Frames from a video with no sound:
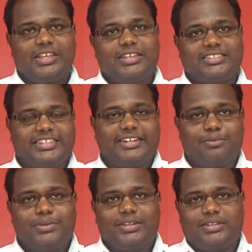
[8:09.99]
set
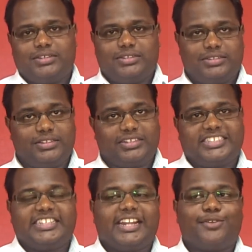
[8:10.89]
up, the
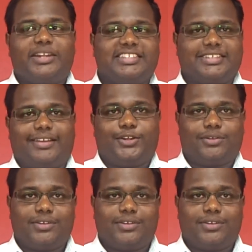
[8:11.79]
testing activity is carried on.